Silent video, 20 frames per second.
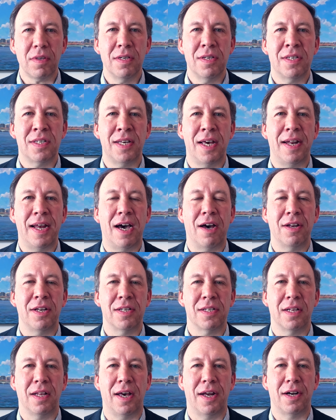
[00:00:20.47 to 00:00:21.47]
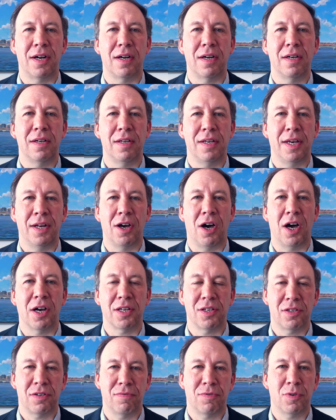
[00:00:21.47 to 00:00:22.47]
sent out his letter in
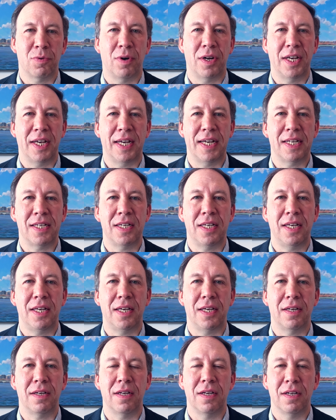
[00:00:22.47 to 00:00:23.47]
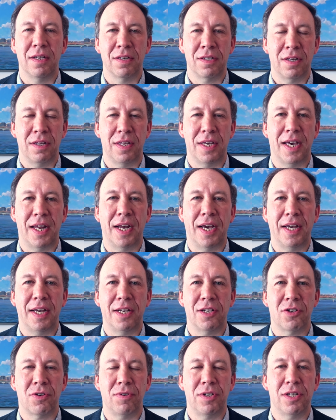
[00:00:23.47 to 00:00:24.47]
August of 2018 to the
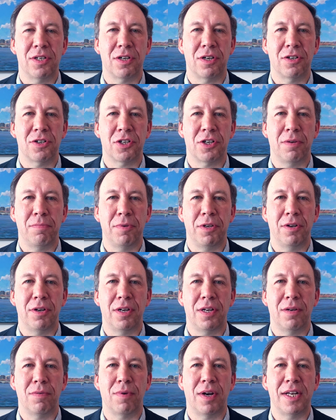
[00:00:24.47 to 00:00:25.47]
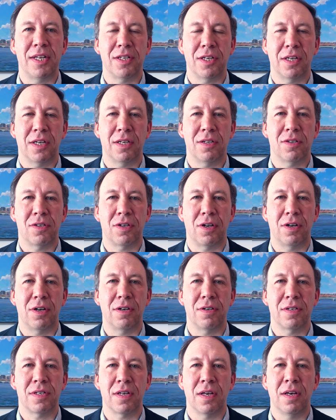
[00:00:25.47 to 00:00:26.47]
NIH research community raising
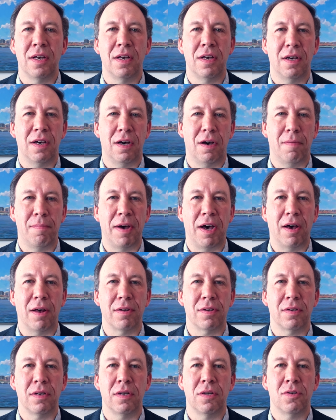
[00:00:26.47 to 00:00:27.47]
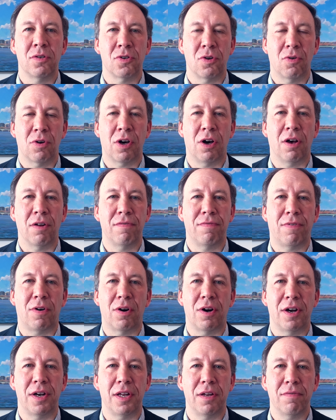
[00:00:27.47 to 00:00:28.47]
concerns about so-called
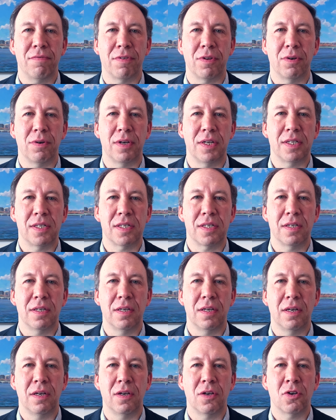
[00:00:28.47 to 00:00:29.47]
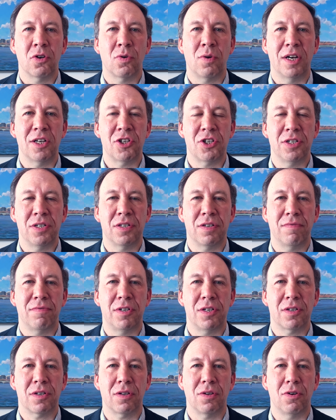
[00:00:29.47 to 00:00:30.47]
foreign influence, questions of
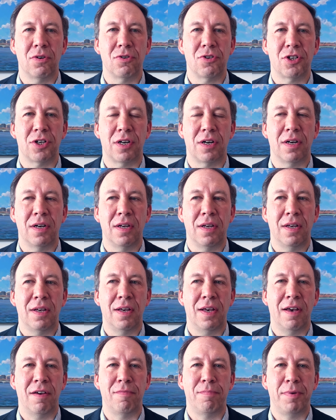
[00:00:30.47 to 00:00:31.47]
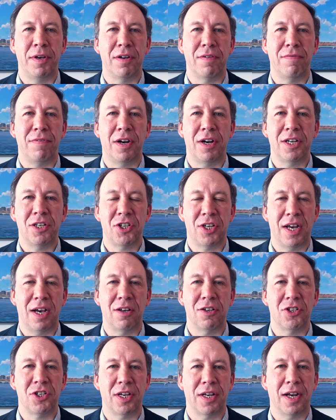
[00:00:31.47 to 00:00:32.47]
disclosure have been a very
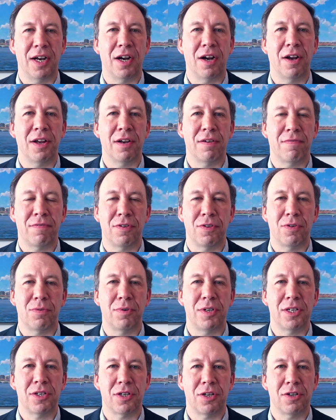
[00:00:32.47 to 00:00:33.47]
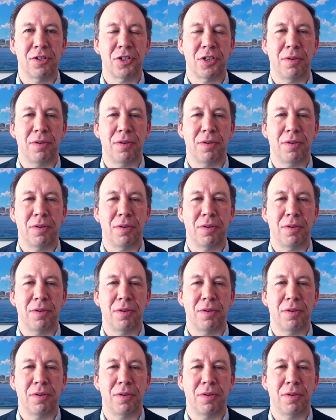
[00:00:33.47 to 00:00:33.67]
challenging area for the research